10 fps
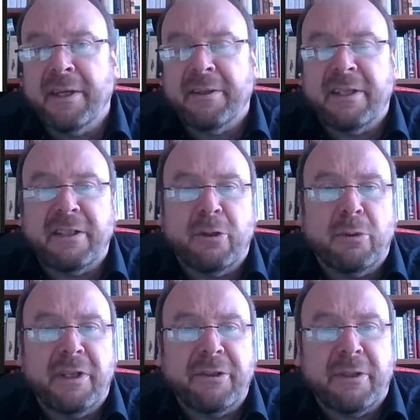Then
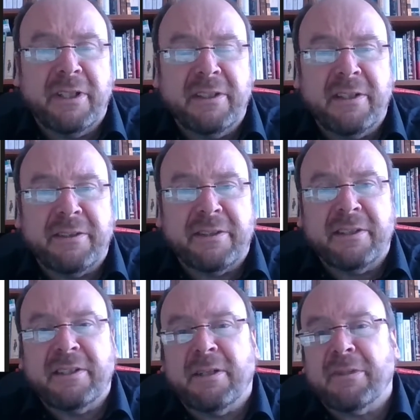only your inland
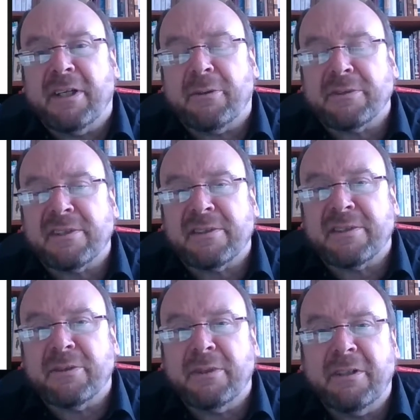income counts.
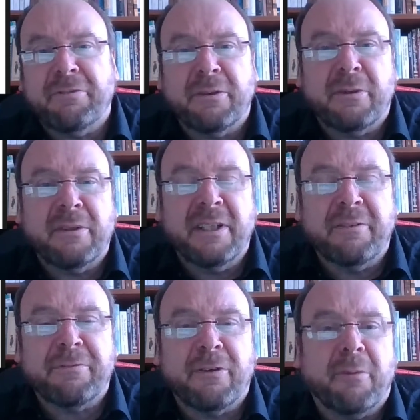So if you
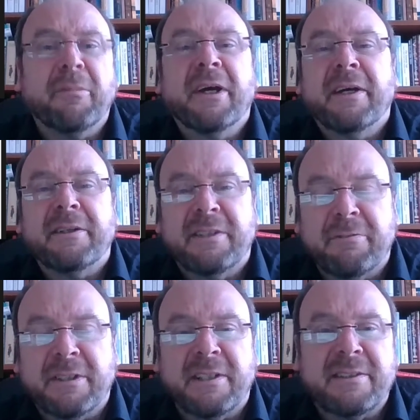live from
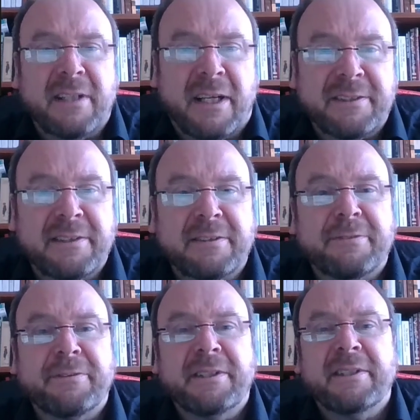dividends, license
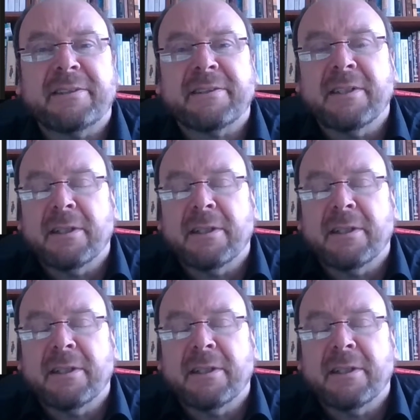fees,